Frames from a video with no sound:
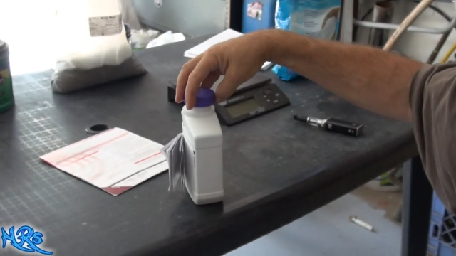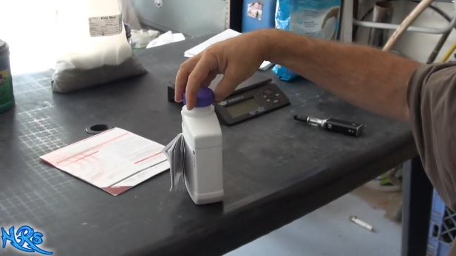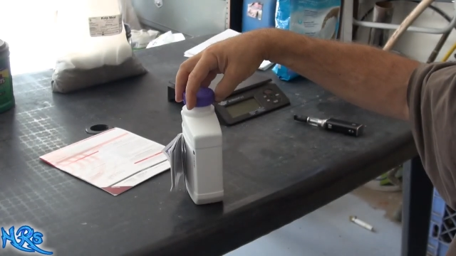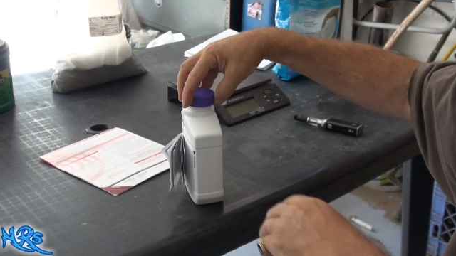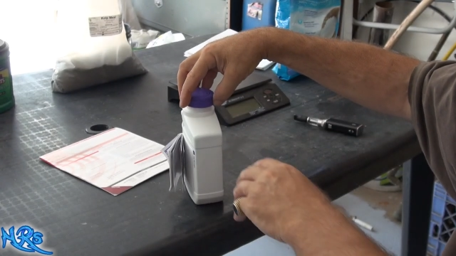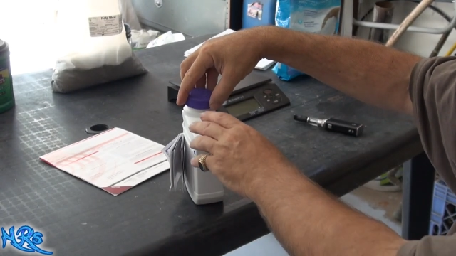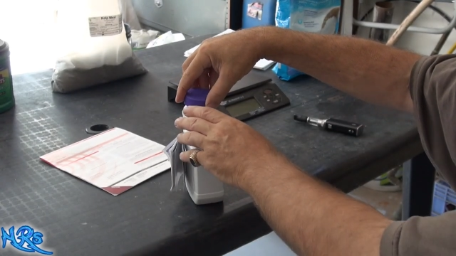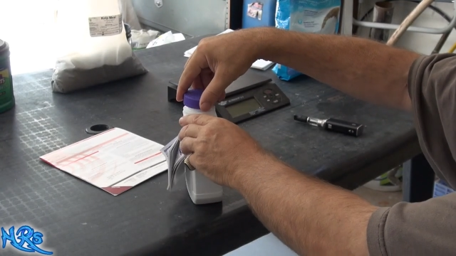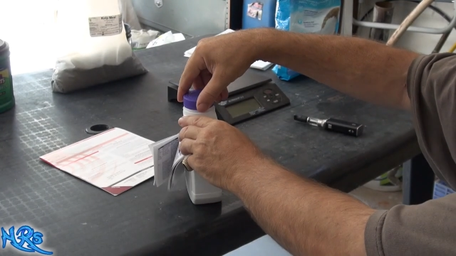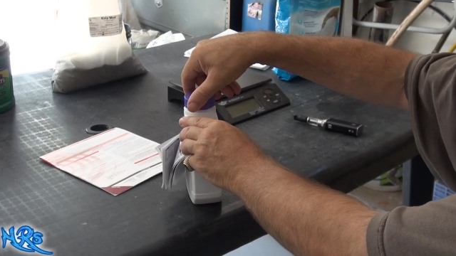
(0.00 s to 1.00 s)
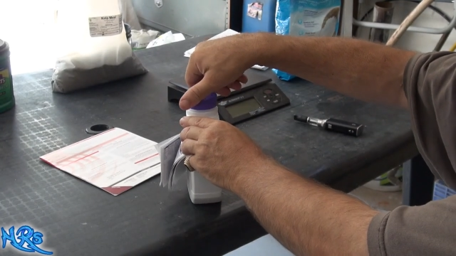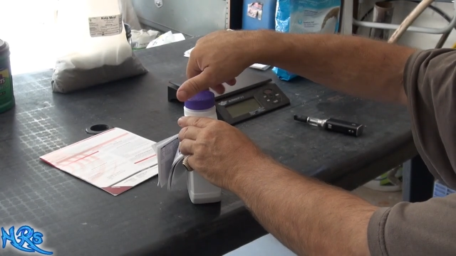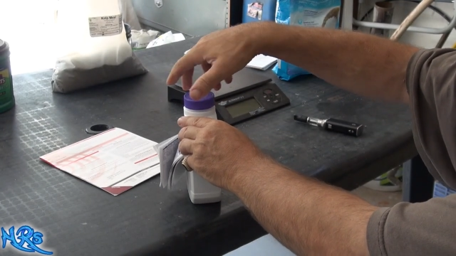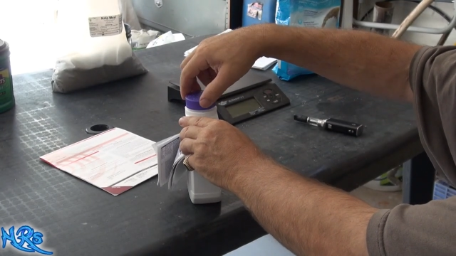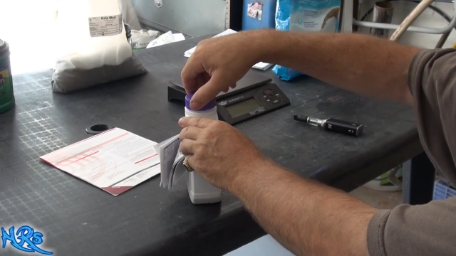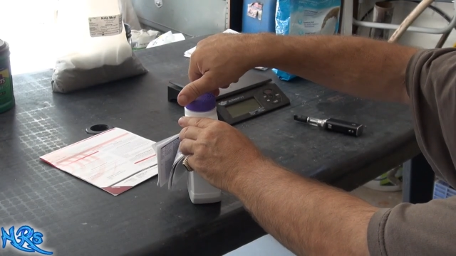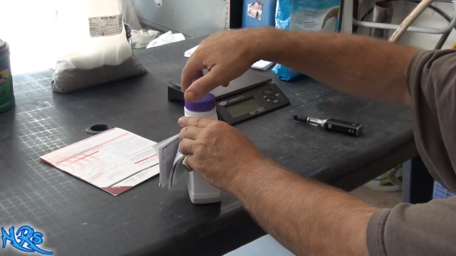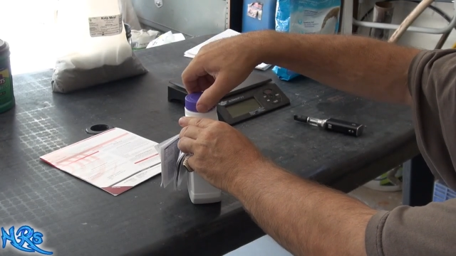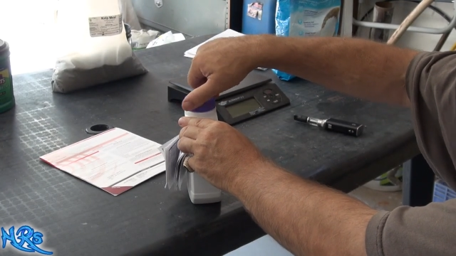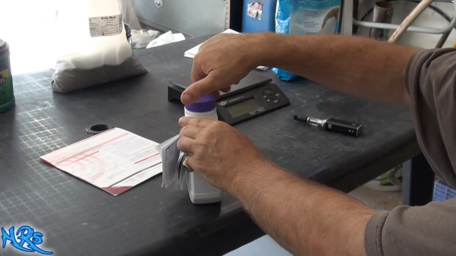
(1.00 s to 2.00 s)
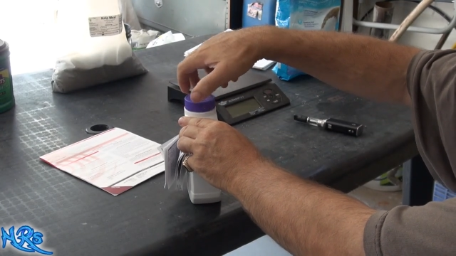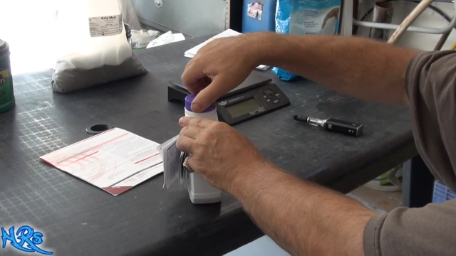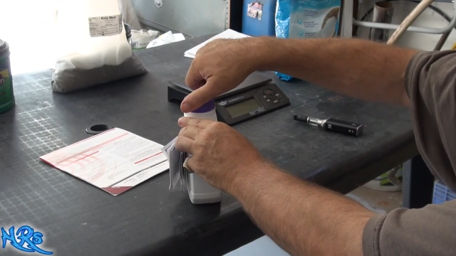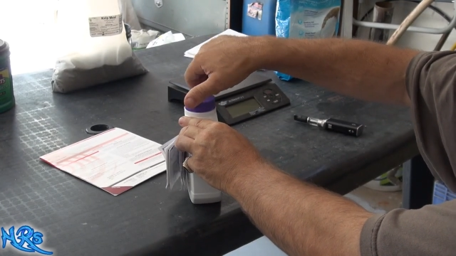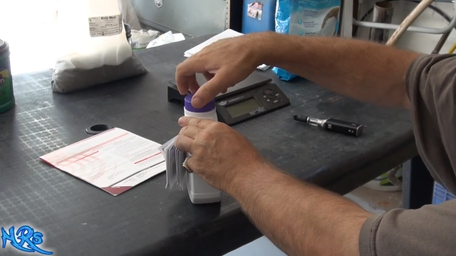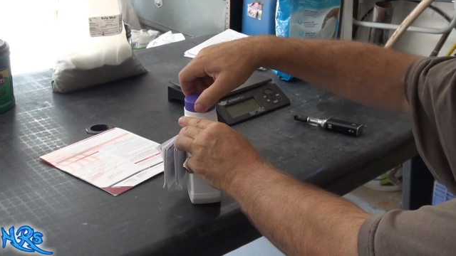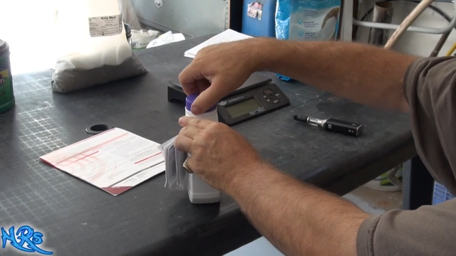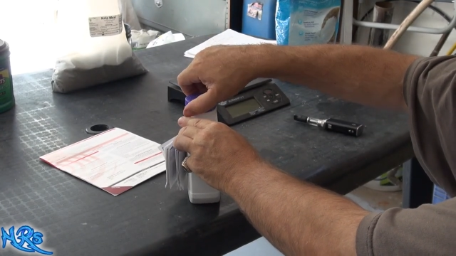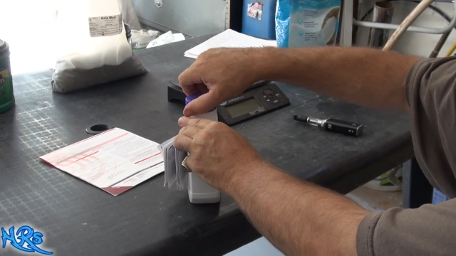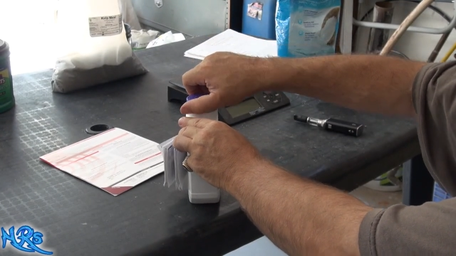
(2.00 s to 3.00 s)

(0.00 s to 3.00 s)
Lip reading: Nobody's mouth can be seen.